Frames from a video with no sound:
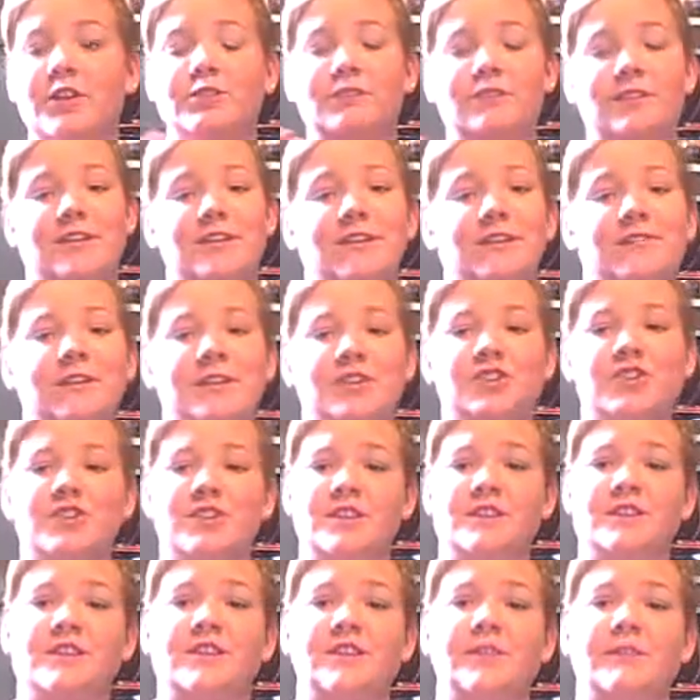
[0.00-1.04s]
You can't find
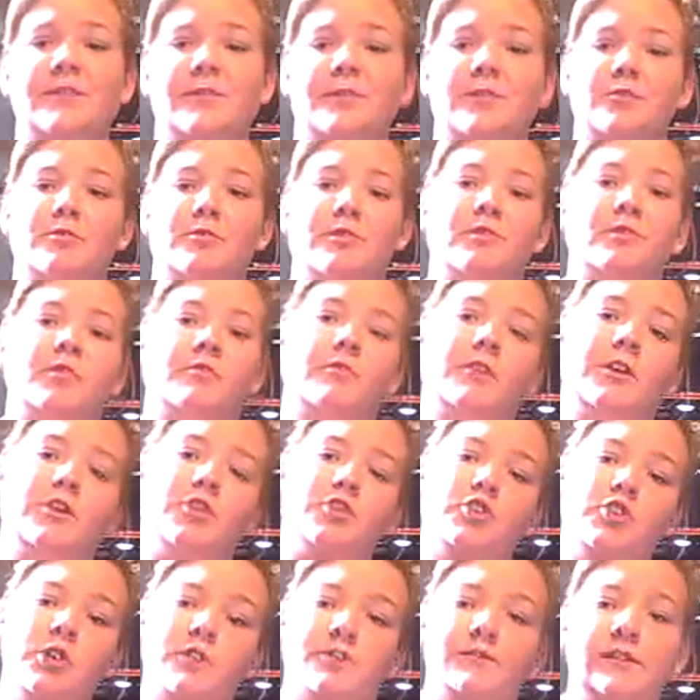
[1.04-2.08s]
jeans that fit you, can't find
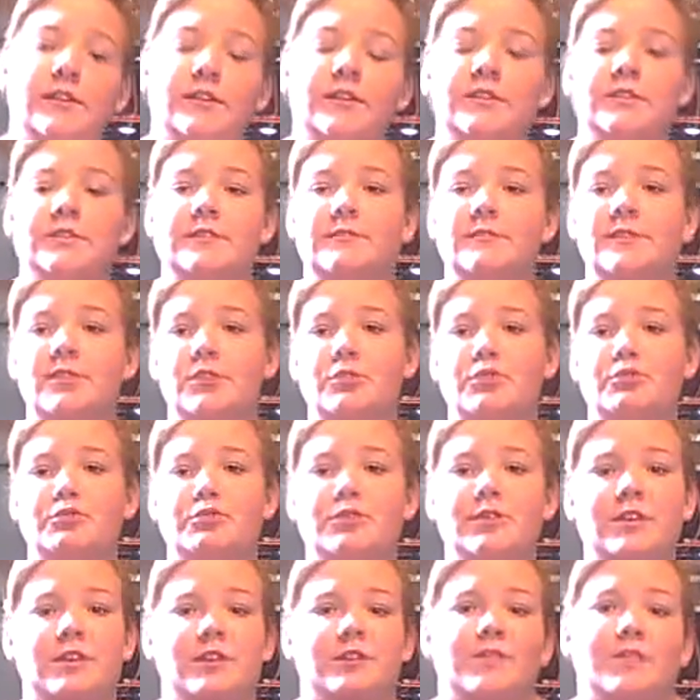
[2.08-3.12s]
a shirt that doesn't fit you,
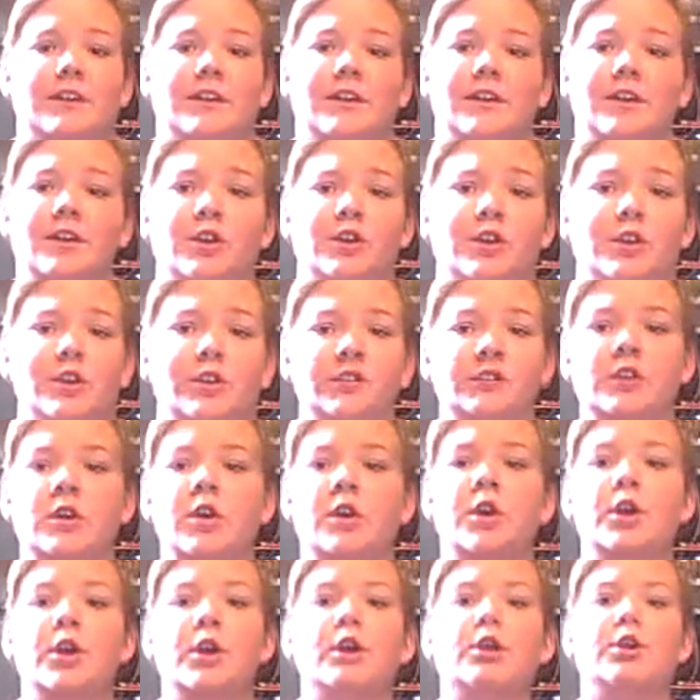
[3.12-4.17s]
you can't find earrings,
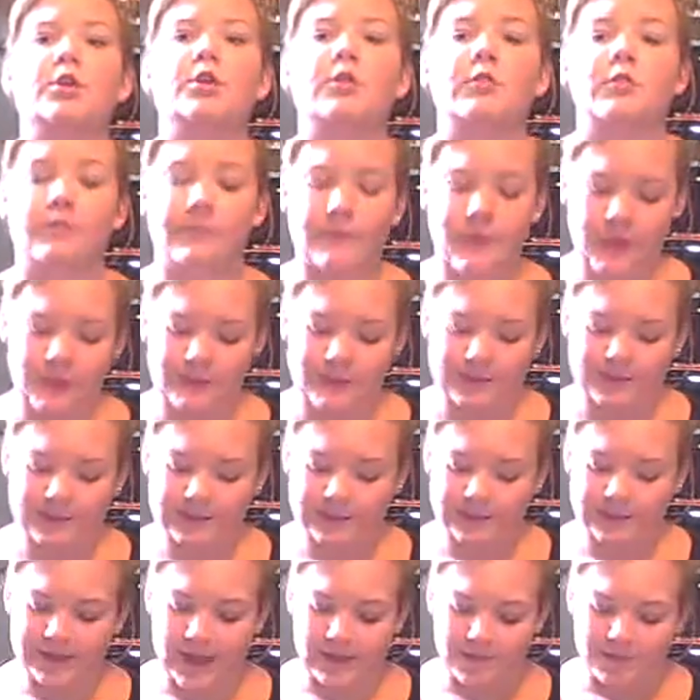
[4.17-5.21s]
you don't find things
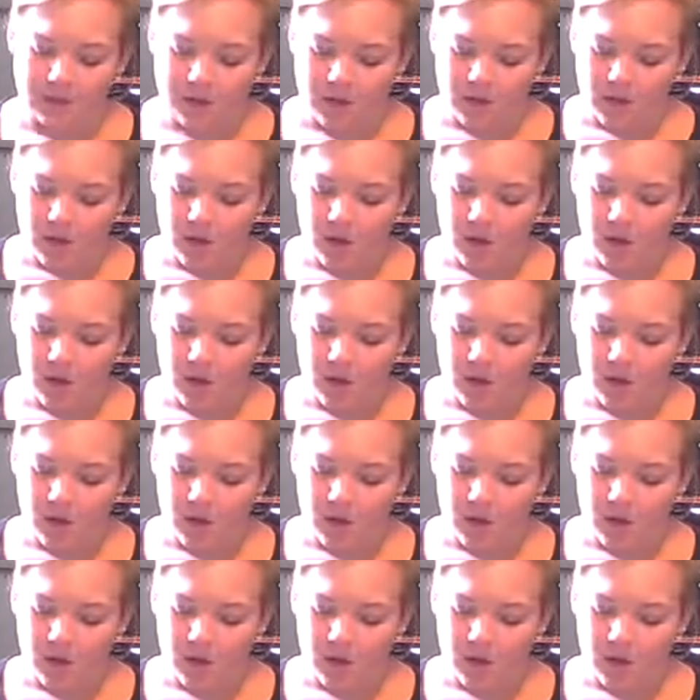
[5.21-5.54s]
like that.